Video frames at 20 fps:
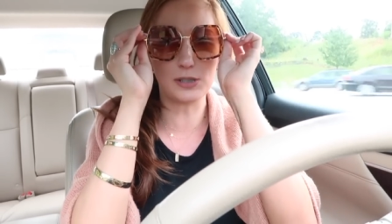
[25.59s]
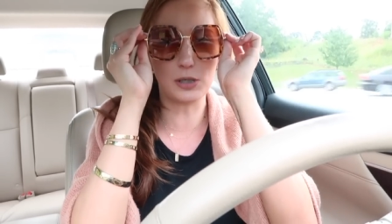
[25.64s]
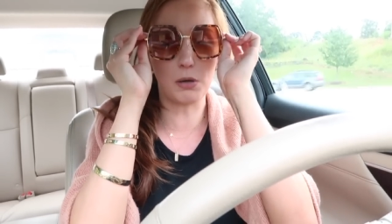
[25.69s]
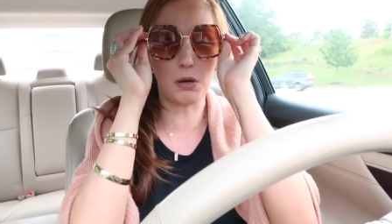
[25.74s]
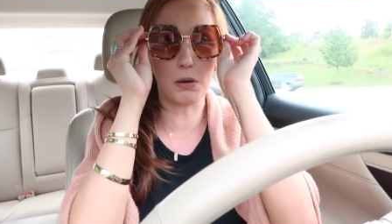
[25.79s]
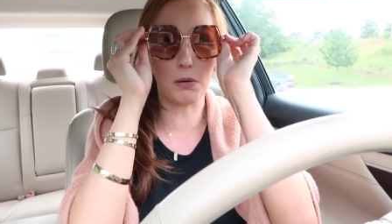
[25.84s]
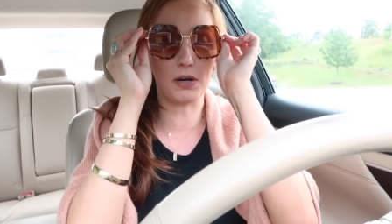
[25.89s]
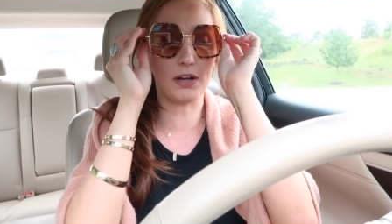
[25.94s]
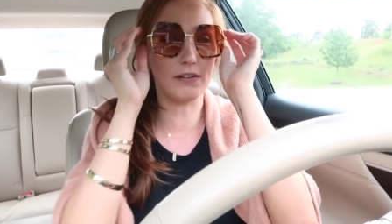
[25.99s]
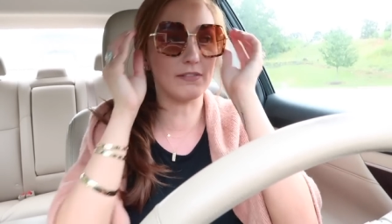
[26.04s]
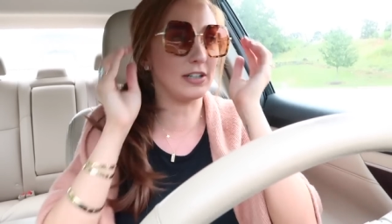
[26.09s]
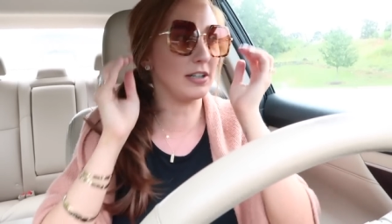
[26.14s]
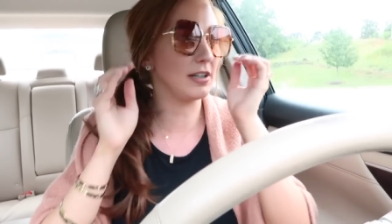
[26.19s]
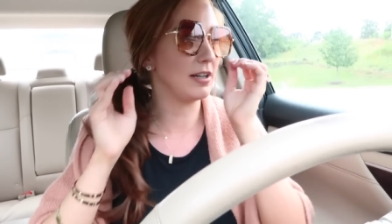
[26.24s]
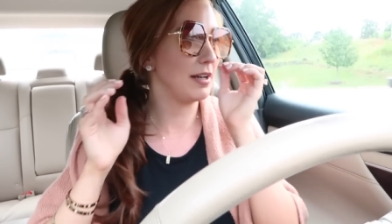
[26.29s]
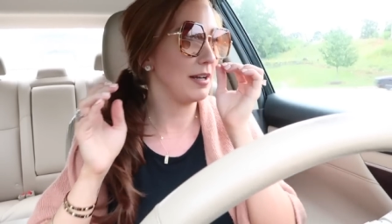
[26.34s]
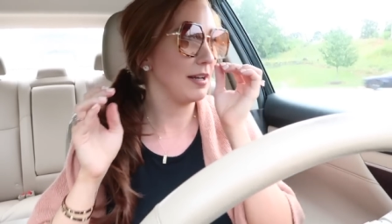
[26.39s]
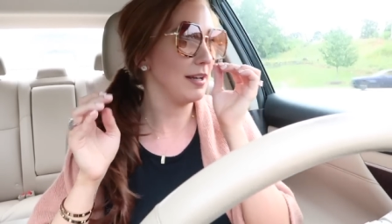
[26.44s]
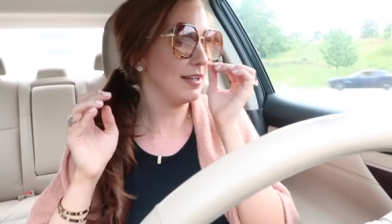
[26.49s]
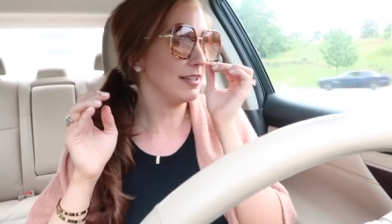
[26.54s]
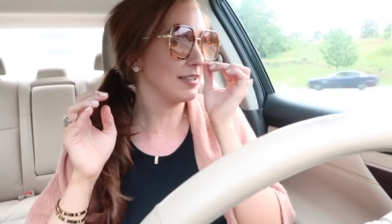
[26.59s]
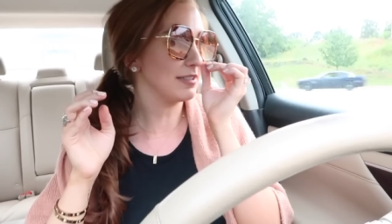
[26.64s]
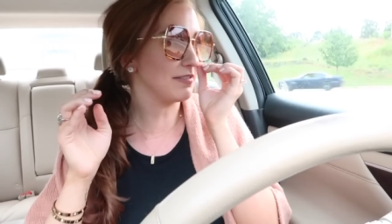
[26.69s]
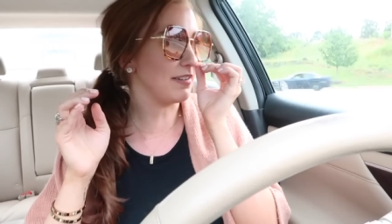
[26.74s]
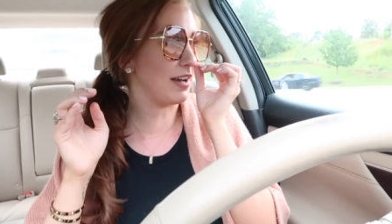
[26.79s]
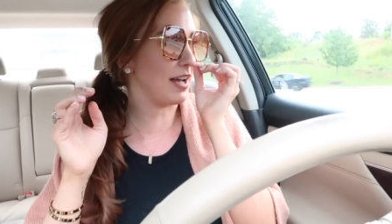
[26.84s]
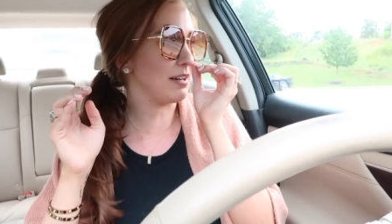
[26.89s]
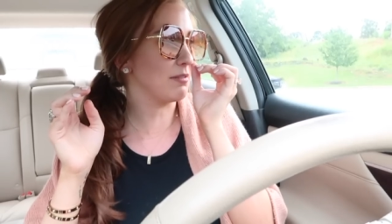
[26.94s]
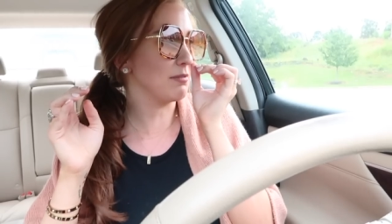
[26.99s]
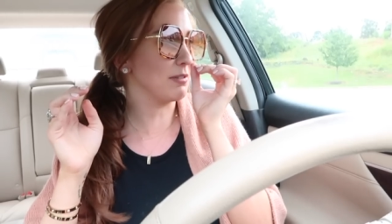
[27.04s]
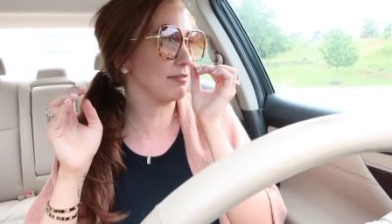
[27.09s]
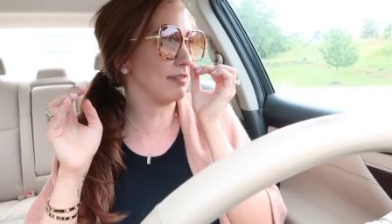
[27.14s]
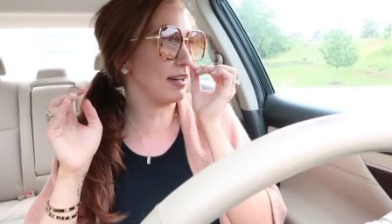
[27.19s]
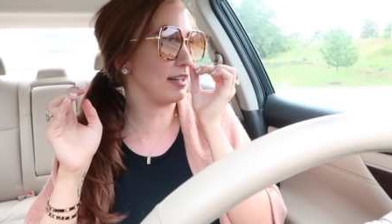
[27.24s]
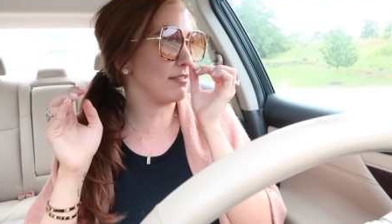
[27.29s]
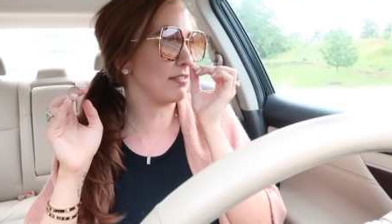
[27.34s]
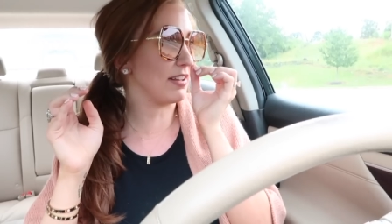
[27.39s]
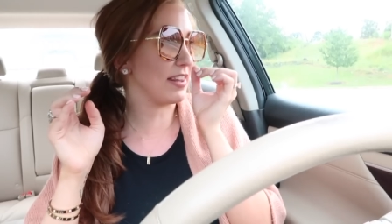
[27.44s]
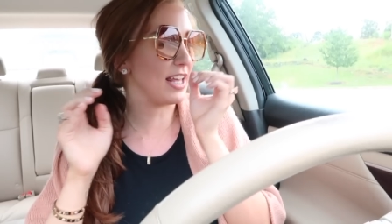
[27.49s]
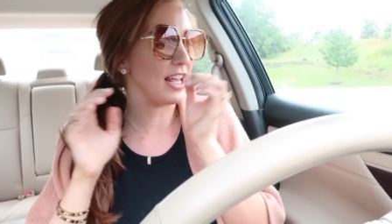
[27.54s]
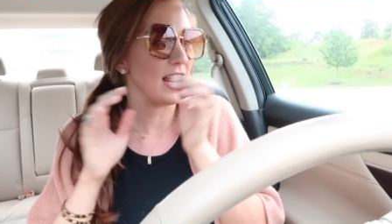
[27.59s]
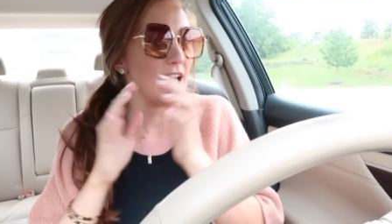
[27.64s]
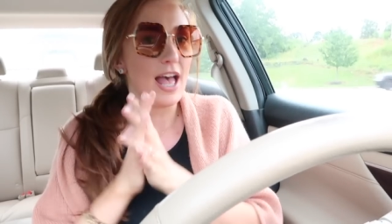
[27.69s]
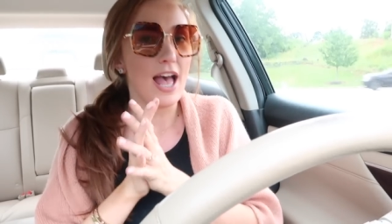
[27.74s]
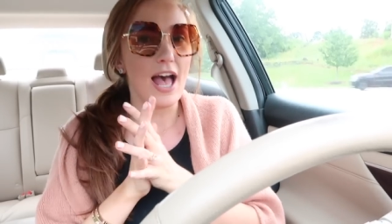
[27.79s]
You know what, whatever. It's fine, we're running with it.